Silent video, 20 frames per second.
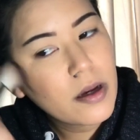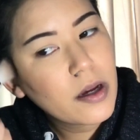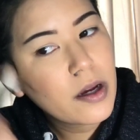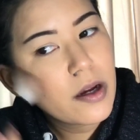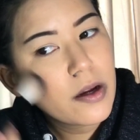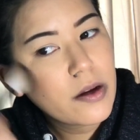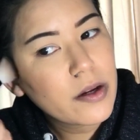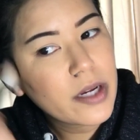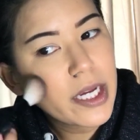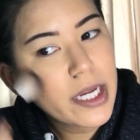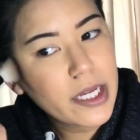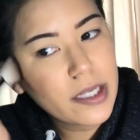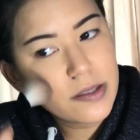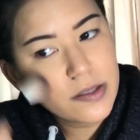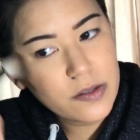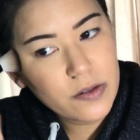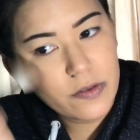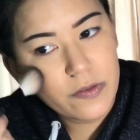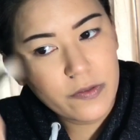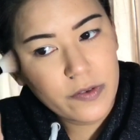Alright,
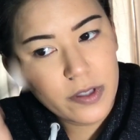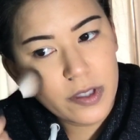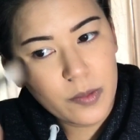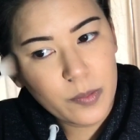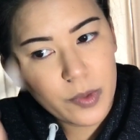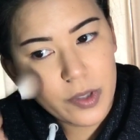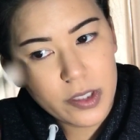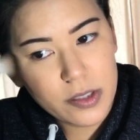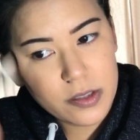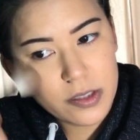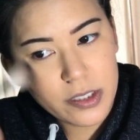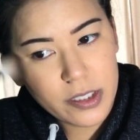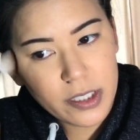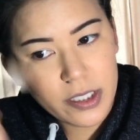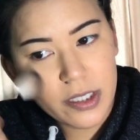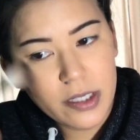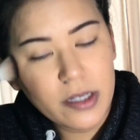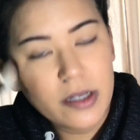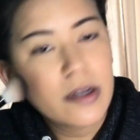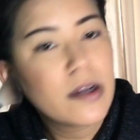so for the
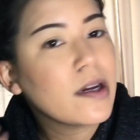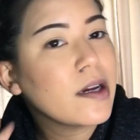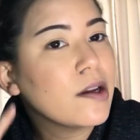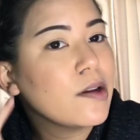bronzer,